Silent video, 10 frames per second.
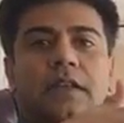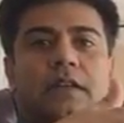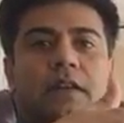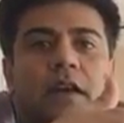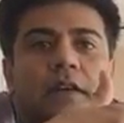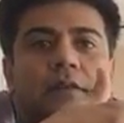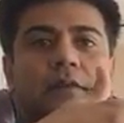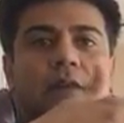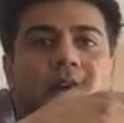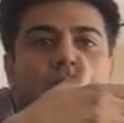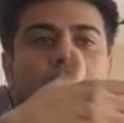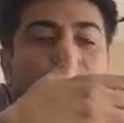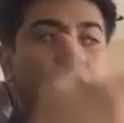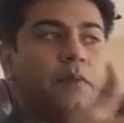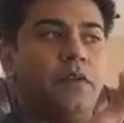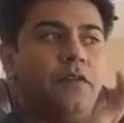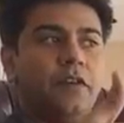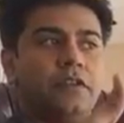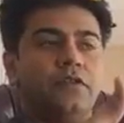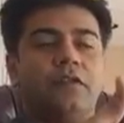on April
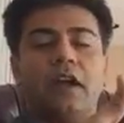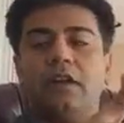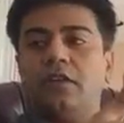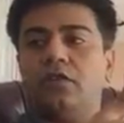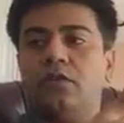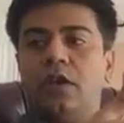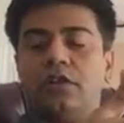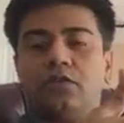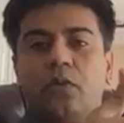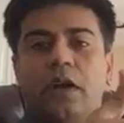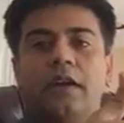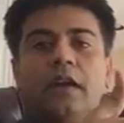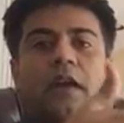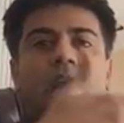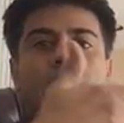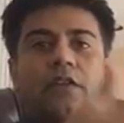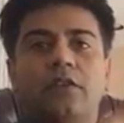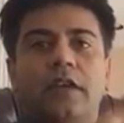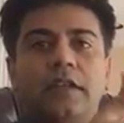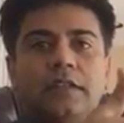1st, you file on a new H1, and
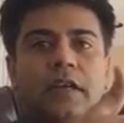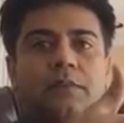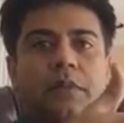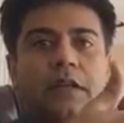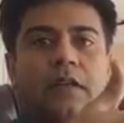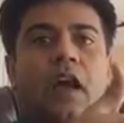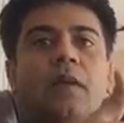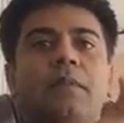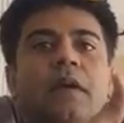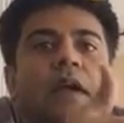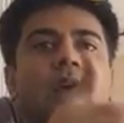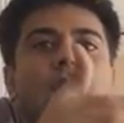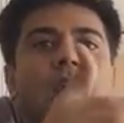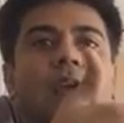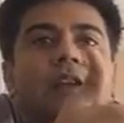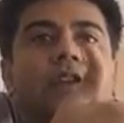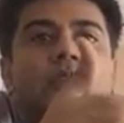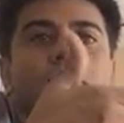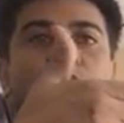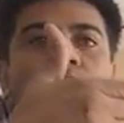your case get picked up, and
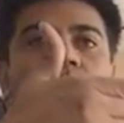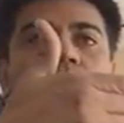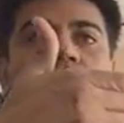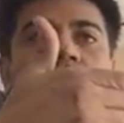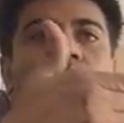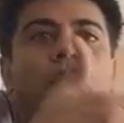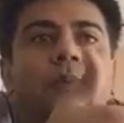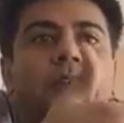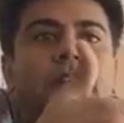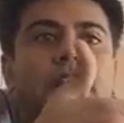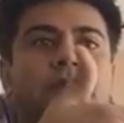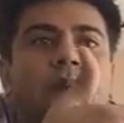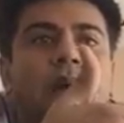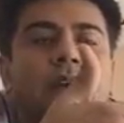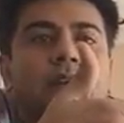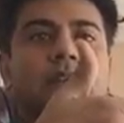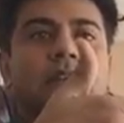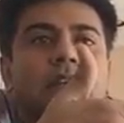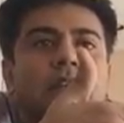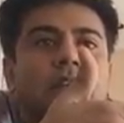your OPT expires
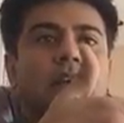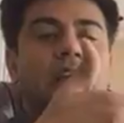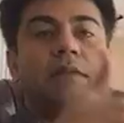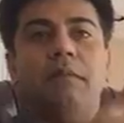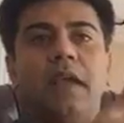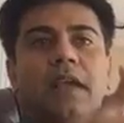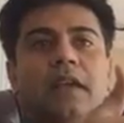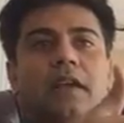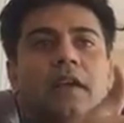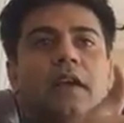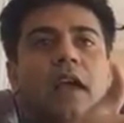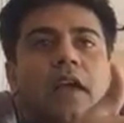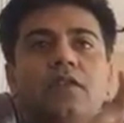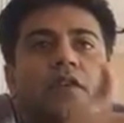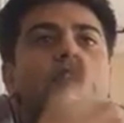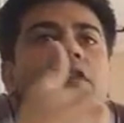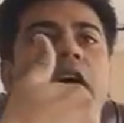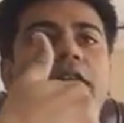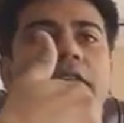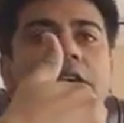in May, and you're
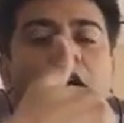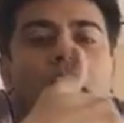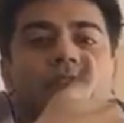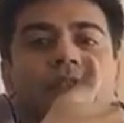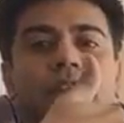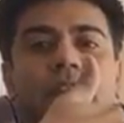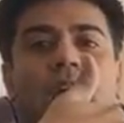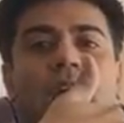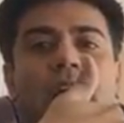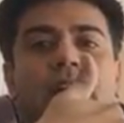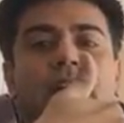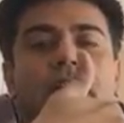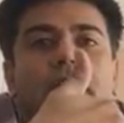traveling after that,